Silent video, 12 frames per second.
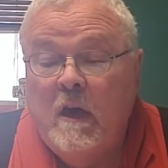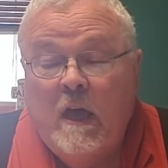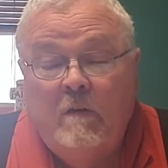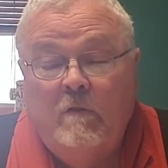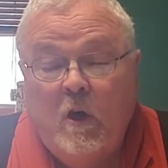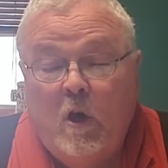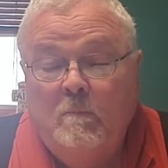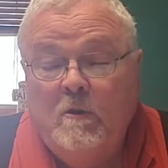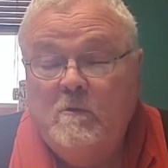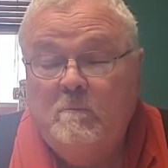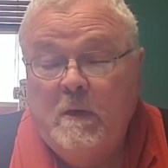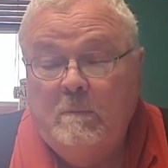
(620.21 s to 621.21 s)
have helped
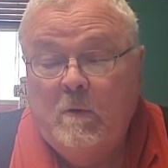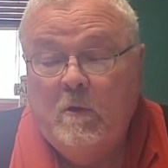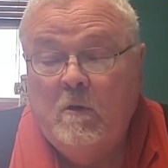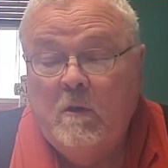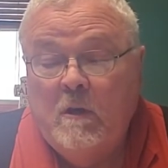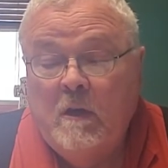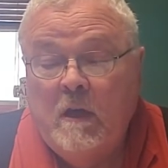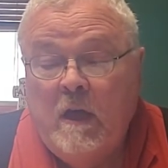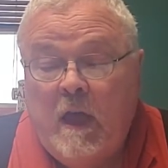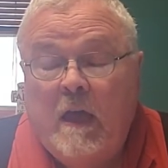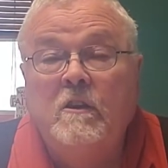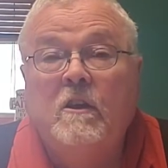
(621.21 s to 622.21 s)
his people
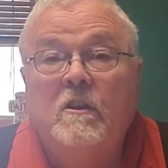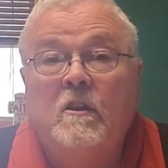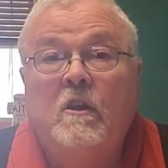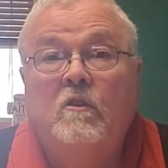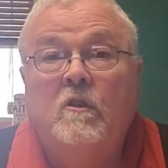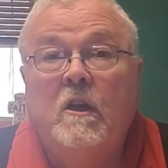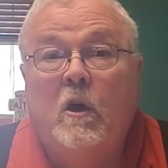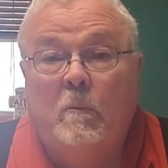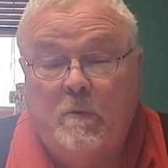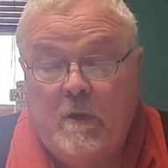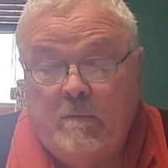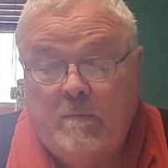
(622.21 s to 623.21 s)
and continue to
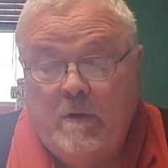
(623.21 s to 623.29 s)
help them.